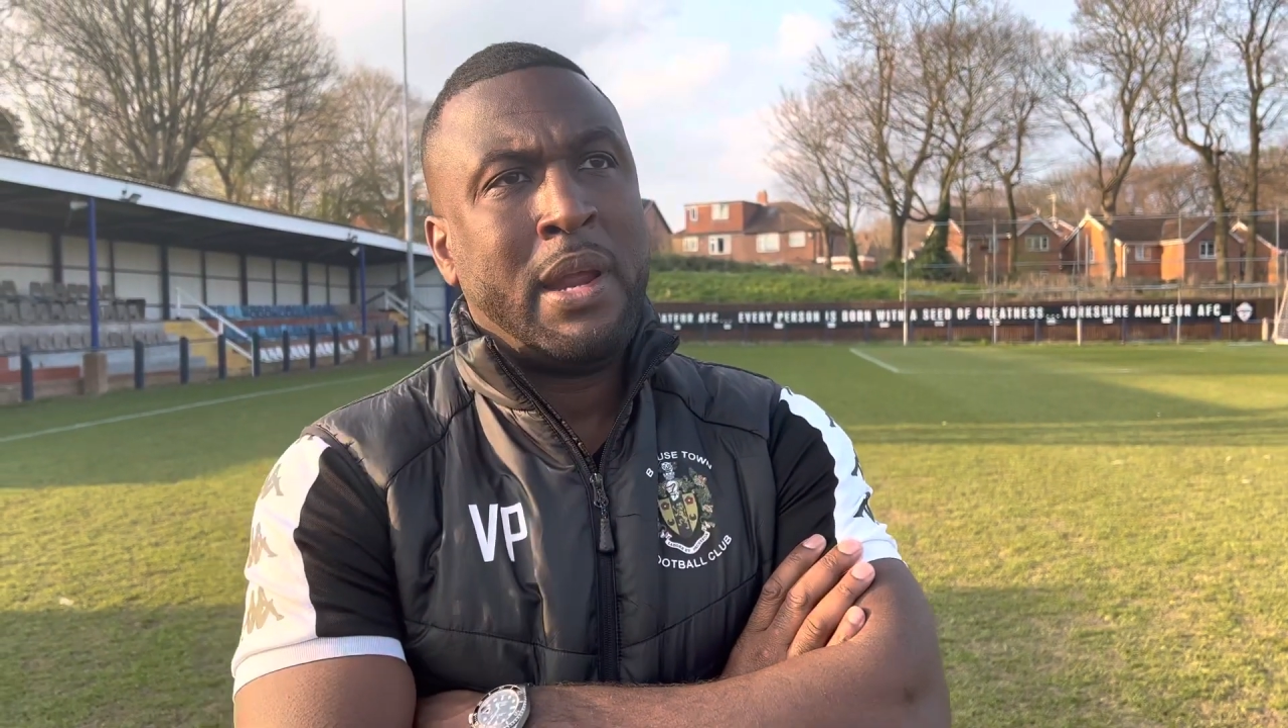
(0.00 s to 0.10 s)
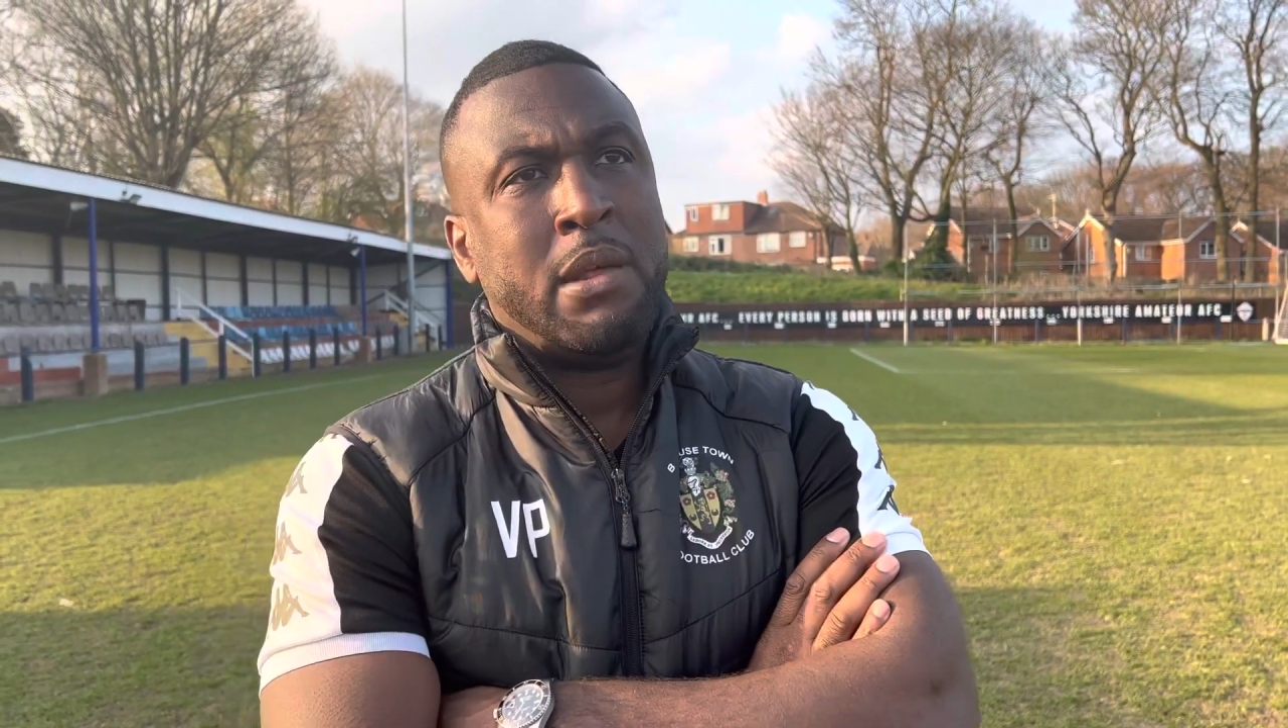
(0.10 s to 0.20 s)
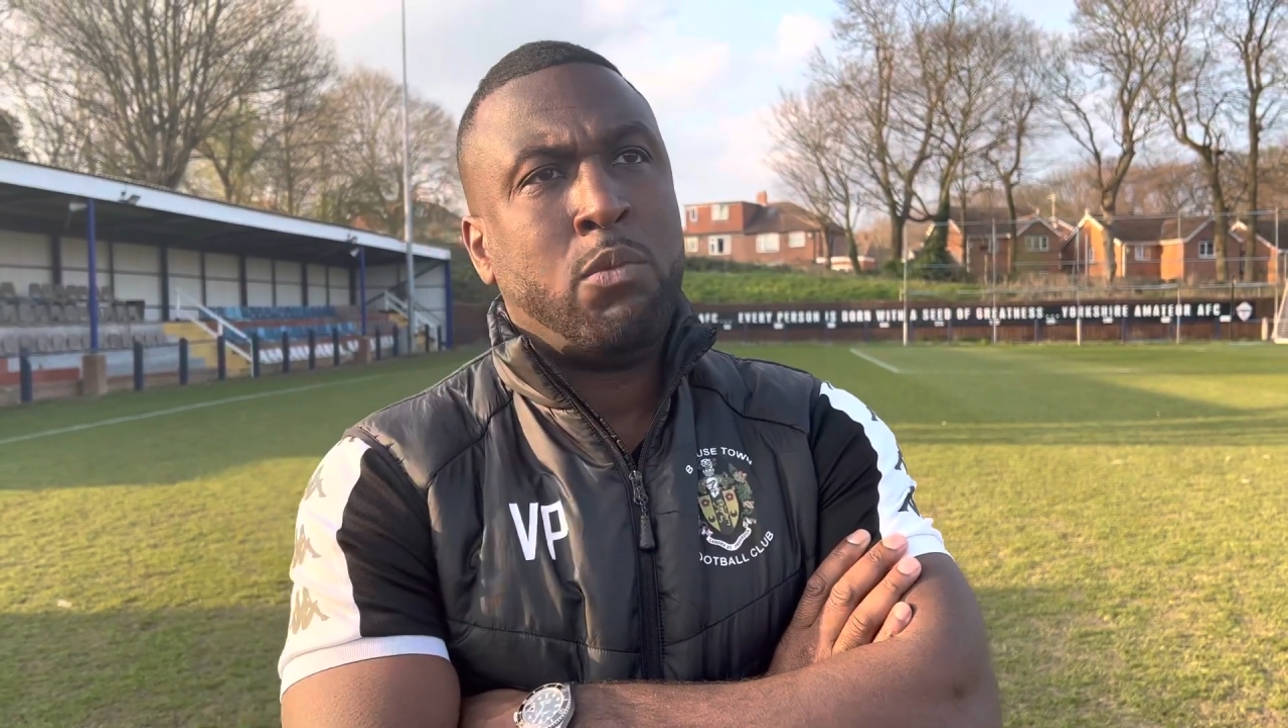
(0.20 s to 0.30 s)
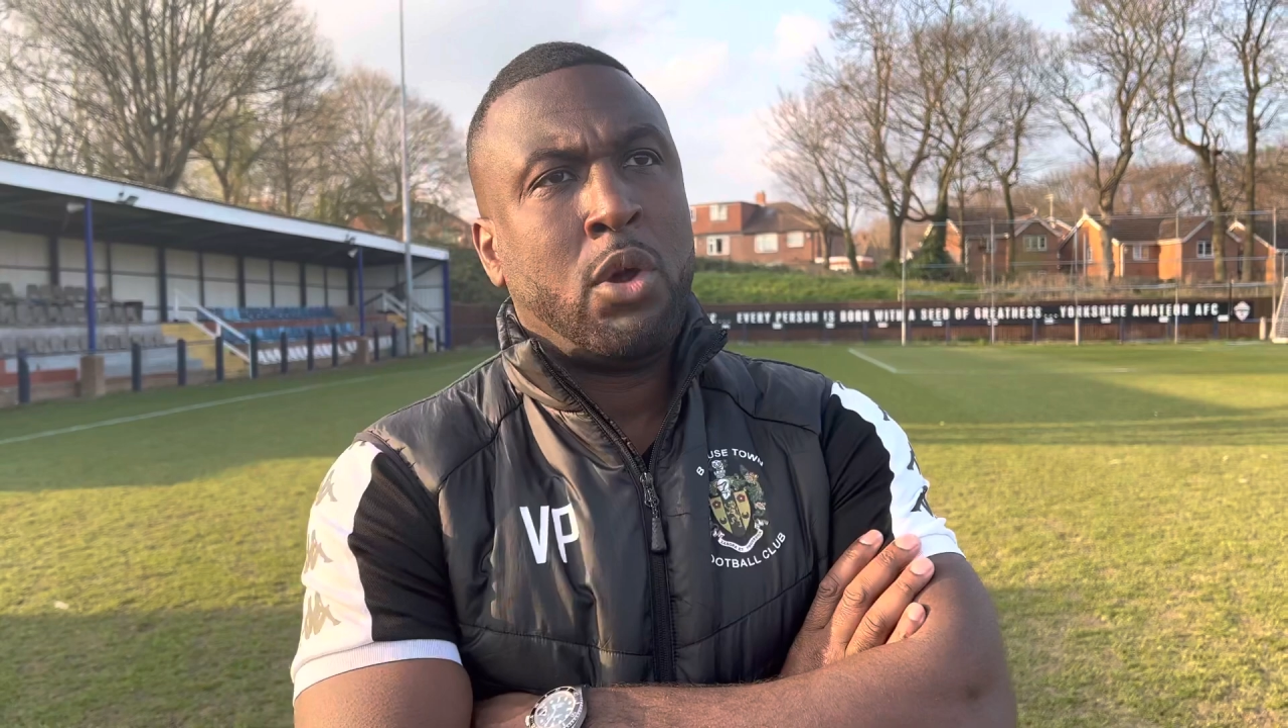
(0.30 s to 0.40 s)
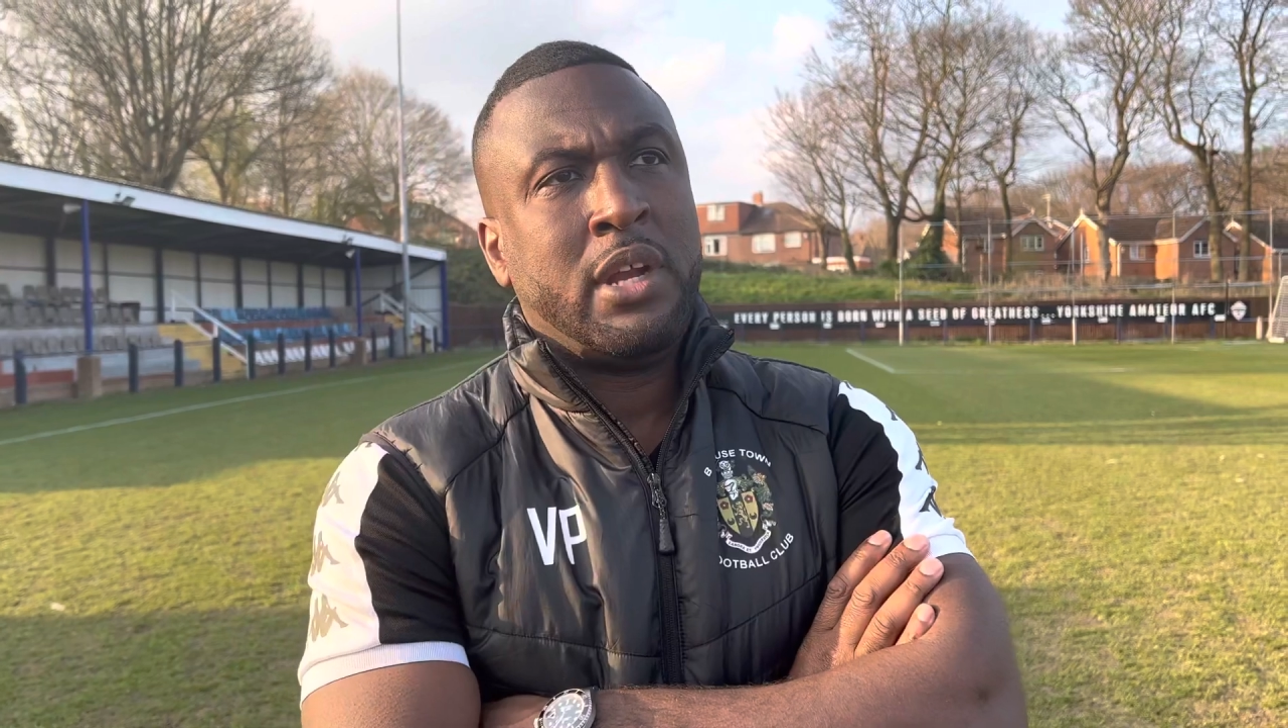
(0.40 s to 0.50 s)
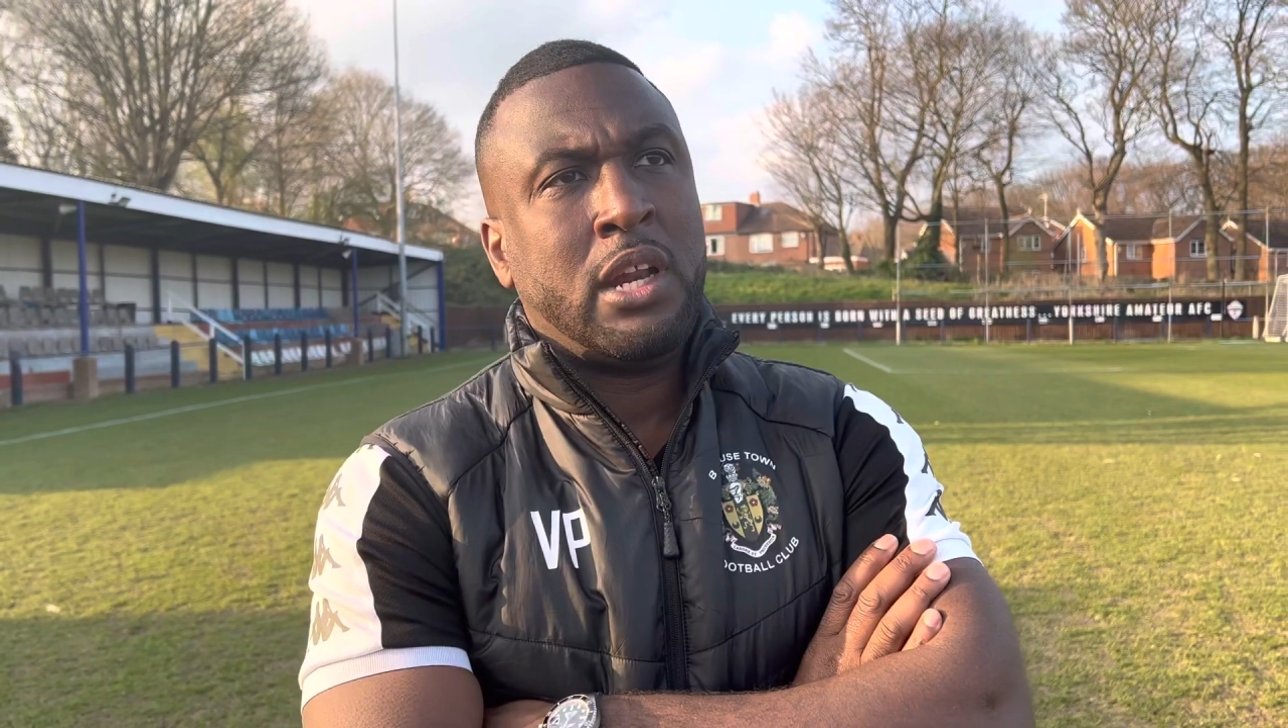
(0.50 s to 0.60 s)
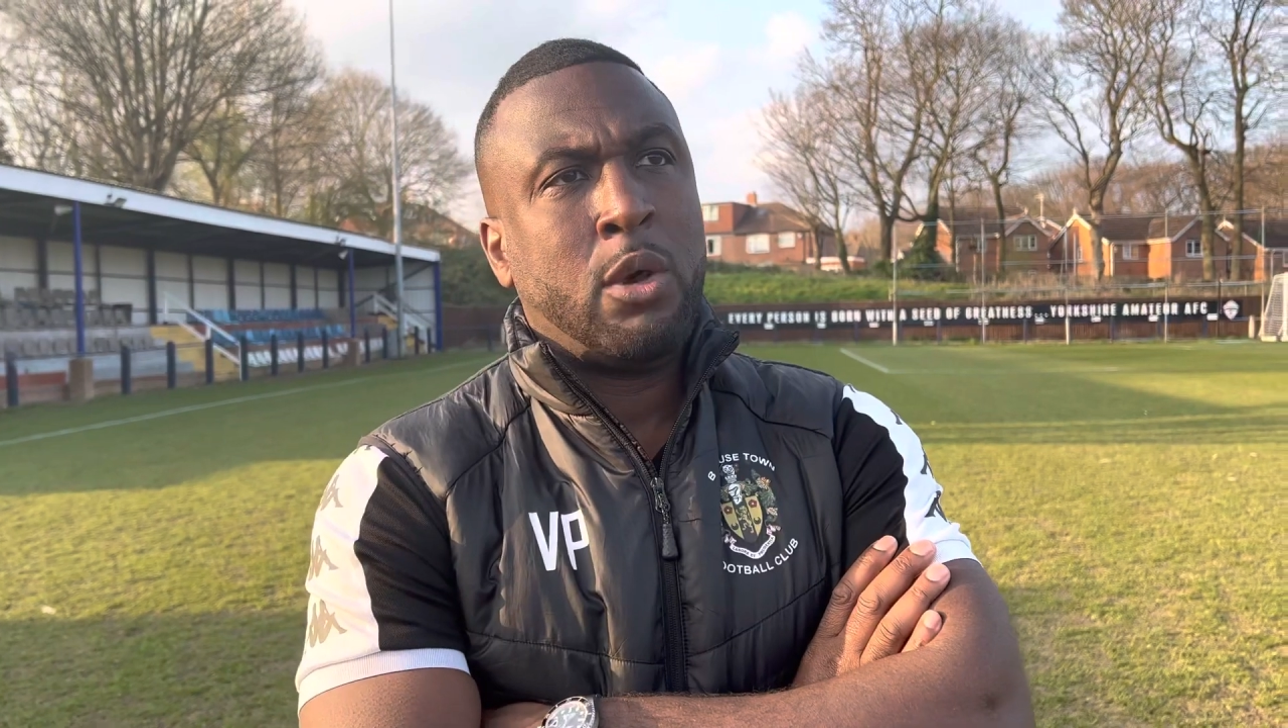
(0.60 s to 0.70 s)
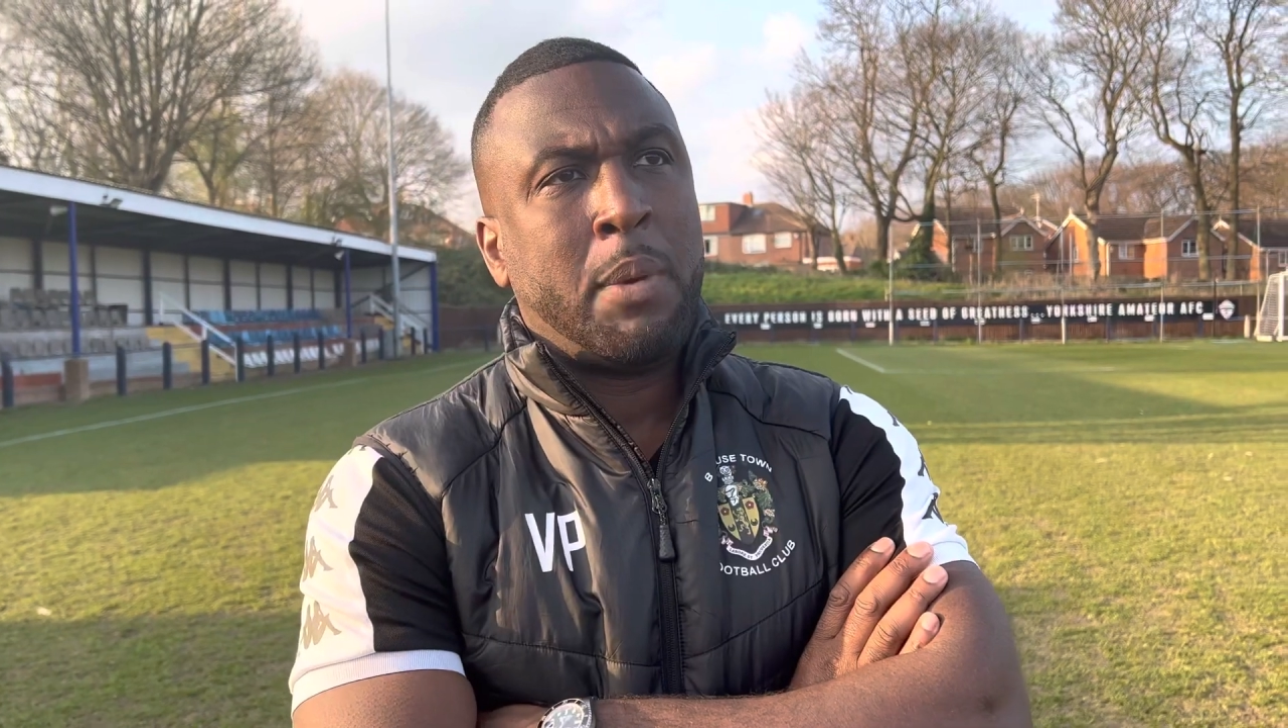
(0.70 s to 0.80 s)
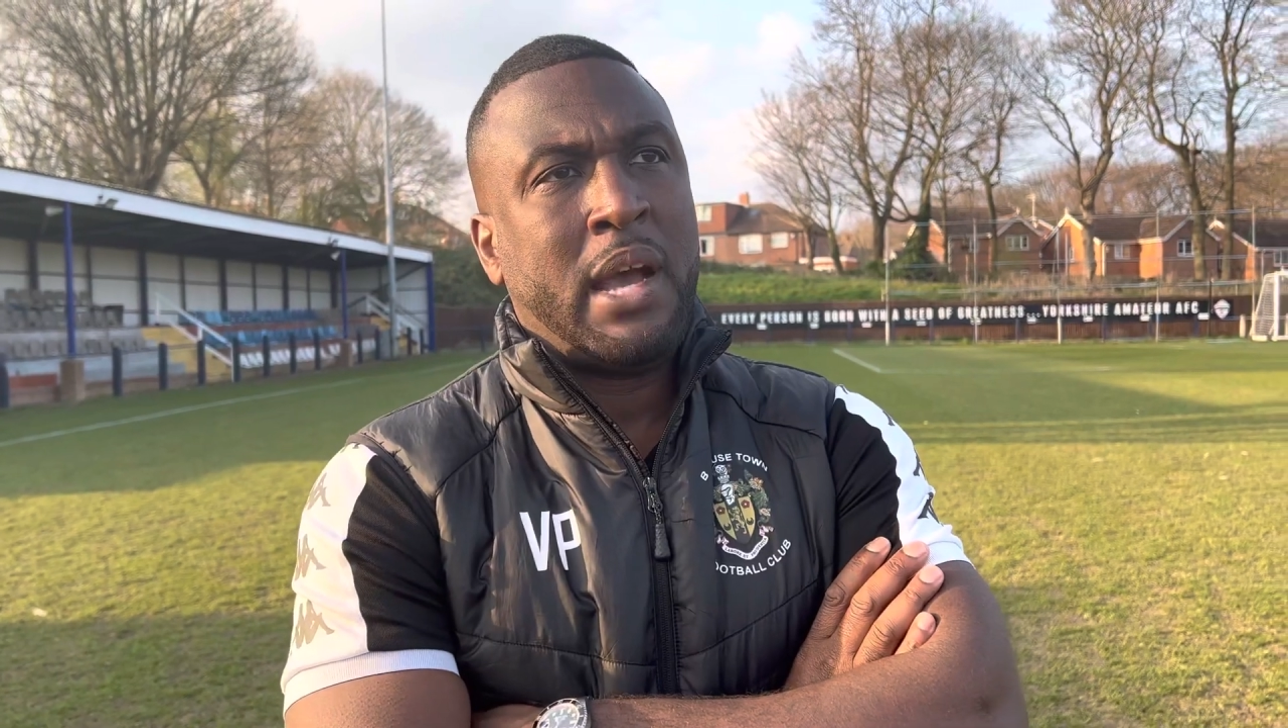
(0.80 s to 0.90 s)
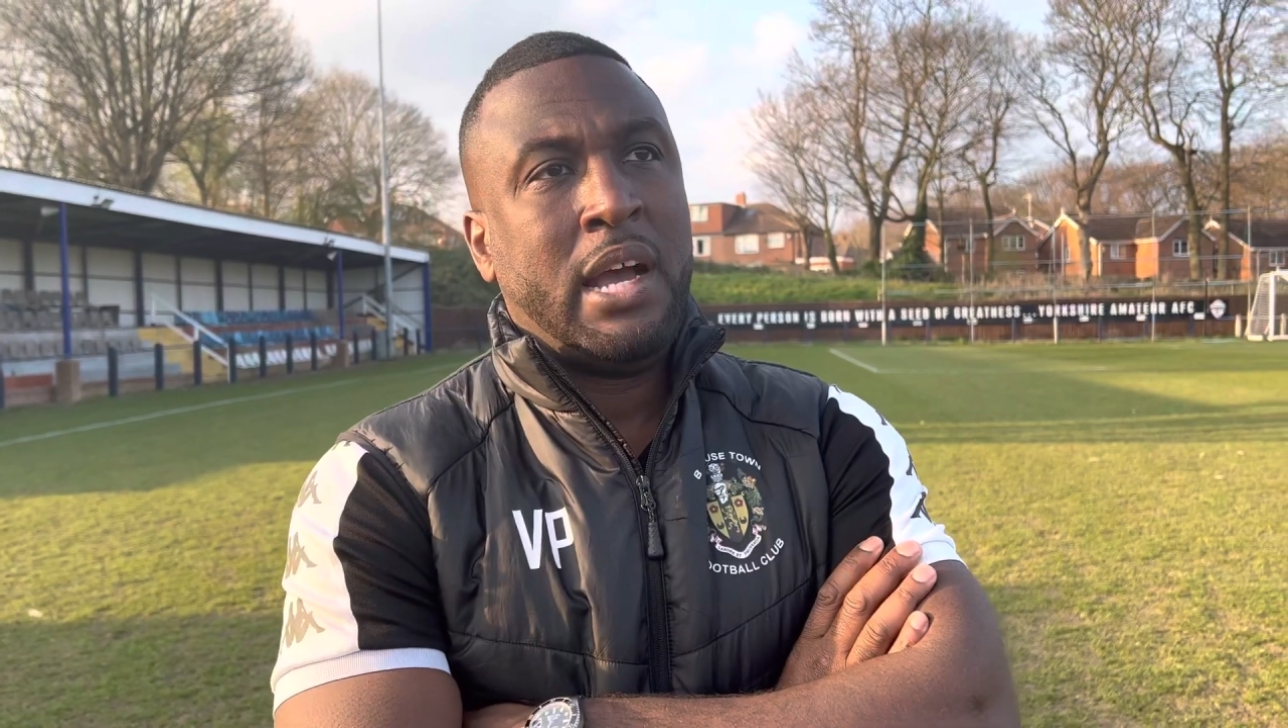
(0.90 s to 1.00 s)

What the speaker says: in 1-0 up